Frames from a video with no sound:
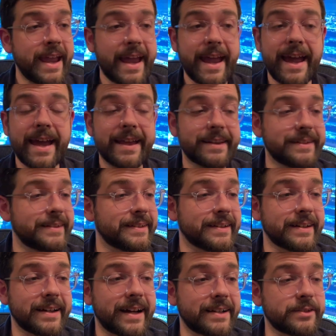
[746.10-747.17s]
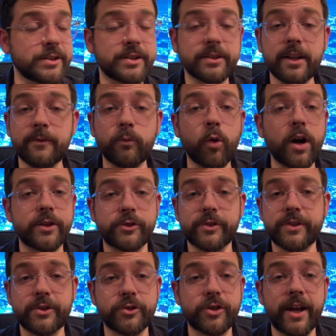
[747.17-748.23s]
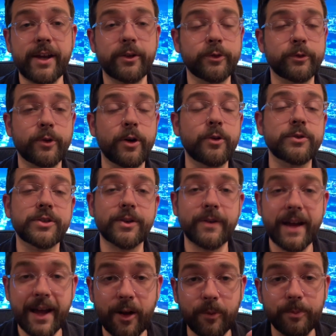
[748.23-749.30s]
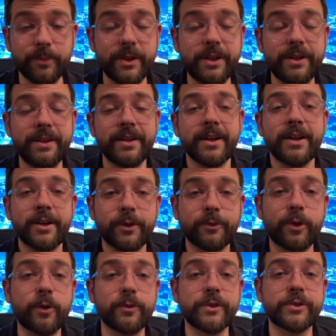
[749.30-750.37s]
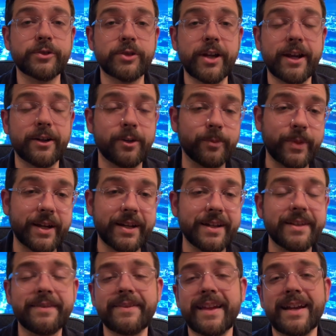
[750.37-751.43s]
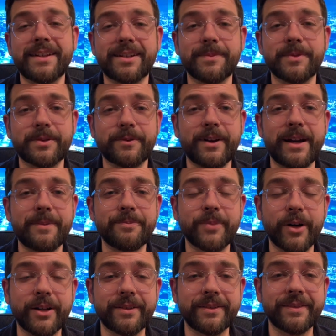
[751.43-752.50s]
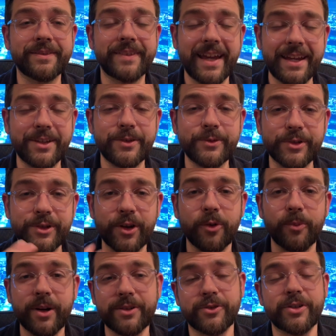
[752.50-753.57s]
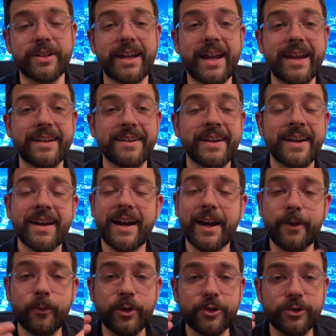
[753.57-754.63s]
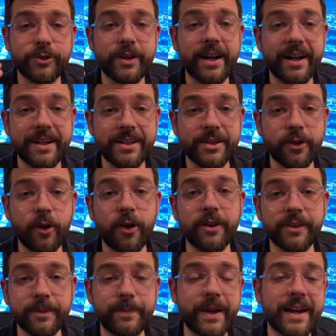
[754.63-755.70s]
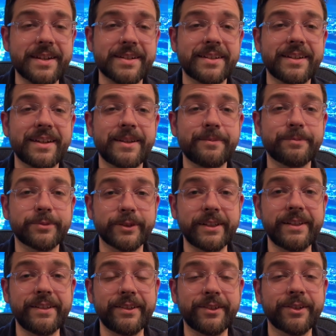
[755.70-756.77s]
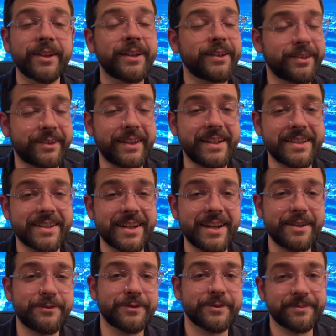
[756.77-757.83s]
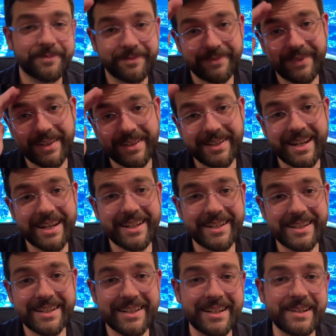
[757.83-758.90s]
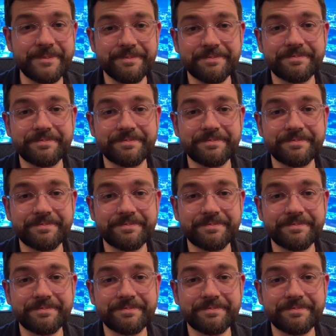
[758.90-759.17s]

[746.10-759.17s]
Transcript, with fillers: and I just love watching this channel grow. So help me grow this channel by hitting that subscribe button. Thank you so much again. I wish you guys all the best, and please stay safe and take it easy.